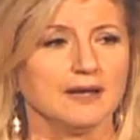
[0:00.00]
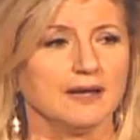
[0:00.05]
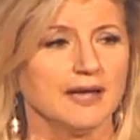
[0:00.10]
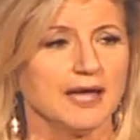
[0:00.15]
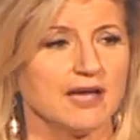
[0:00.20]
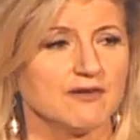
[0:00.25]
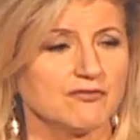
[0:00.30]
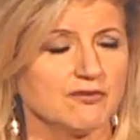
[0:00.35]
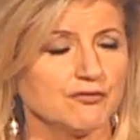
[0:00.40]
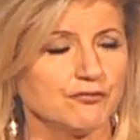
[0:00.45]

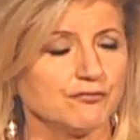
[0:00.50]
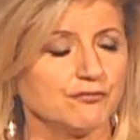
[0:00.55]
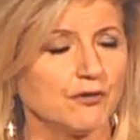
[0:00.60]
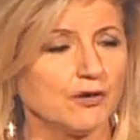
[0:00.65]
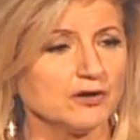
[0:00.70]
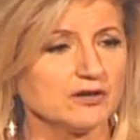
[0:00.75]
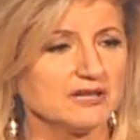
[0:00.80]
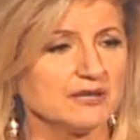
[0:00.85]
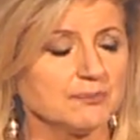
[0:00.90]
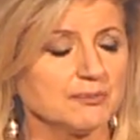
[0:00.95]
have a
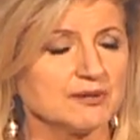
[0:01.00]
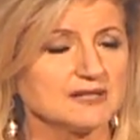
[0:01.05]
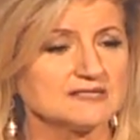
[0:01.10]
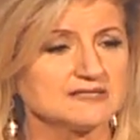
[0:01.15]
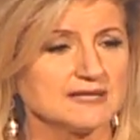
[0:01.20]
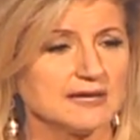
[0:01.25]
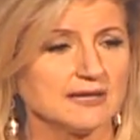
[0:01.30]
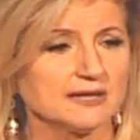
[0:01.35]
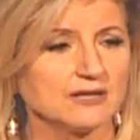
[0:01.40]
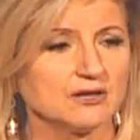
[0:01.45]

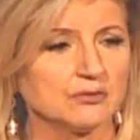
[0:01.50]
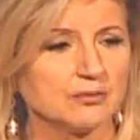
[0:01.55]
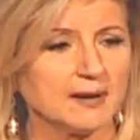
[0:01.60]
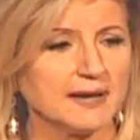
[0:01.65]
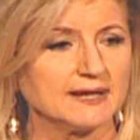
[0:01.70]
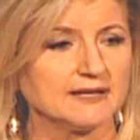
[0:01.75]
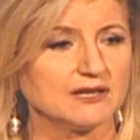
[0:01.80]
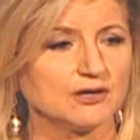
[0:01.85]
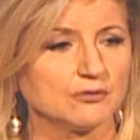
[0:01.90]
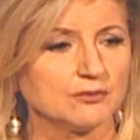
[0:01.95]
40%
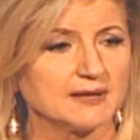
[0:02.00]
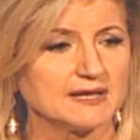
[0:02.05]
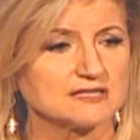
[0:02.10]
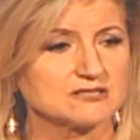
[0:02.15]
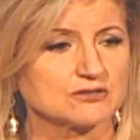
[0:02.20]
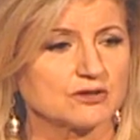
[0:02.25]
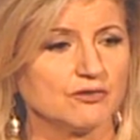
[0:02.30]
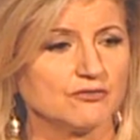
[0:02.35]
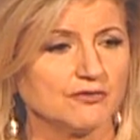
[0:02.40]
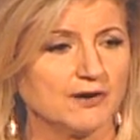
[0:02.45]
greater
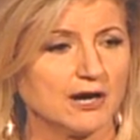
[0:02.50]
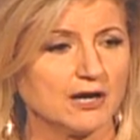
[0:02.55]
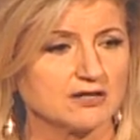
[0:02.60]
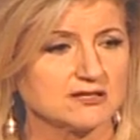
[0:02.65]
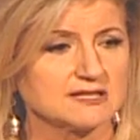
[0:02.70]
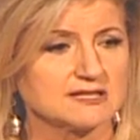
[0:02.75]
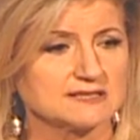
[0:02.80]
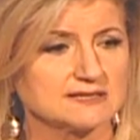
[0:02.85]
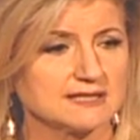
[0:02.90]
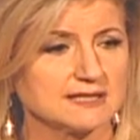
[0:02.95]
risk of
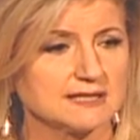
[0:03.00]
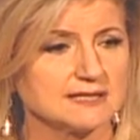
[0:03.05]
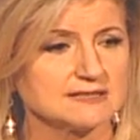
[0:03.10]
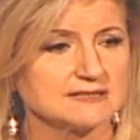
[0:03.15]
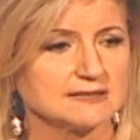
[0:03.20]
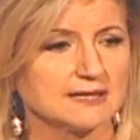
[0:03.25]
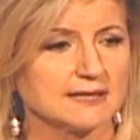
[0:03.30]
heart disease